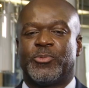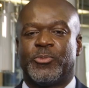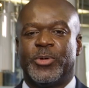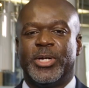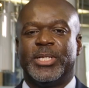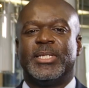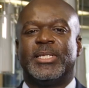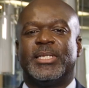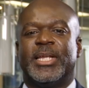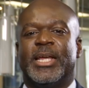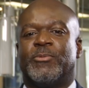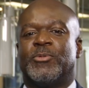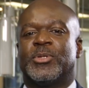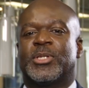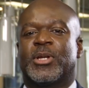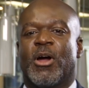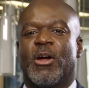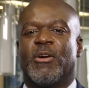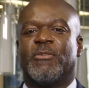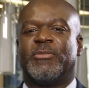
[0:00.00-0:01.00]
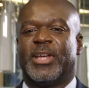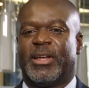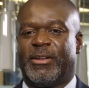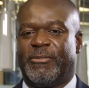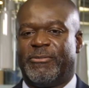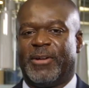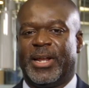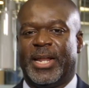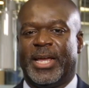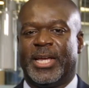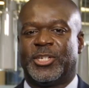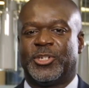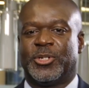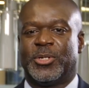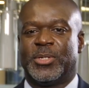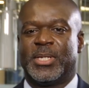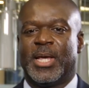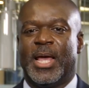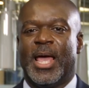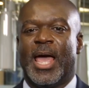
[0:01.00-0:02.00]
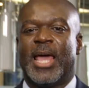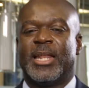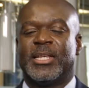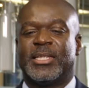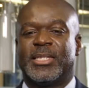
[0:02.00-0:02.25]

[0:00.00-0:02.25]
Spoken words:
as real estate was carved out of financials